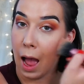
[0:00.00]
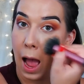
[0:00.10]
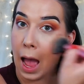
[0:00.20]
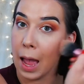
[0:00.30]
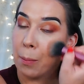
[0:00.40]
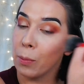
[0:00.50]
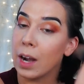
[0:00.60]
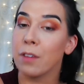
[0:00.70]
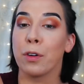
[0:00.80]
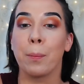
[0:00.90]
I'm
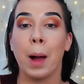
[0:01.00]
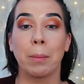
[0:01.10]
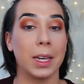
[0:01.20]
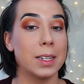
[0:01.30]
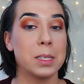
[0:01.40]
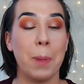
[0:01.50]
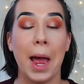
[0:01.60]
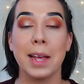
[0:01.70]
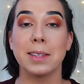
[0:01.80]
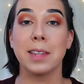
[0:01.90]
ready for pumpkin
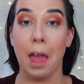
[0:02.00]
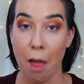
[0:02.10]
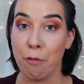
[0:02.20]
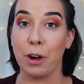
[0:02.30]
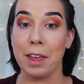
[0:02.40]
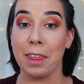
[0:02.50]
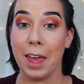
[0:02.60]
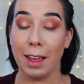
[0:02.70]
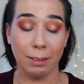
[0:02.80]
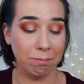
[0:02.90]
spice
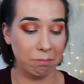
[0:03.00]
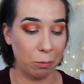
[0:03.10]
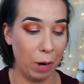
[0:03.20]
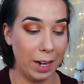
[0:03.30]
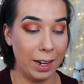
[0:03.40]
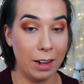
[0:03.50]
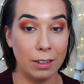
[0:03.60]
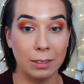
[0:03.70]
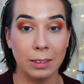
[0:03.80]
everything right now.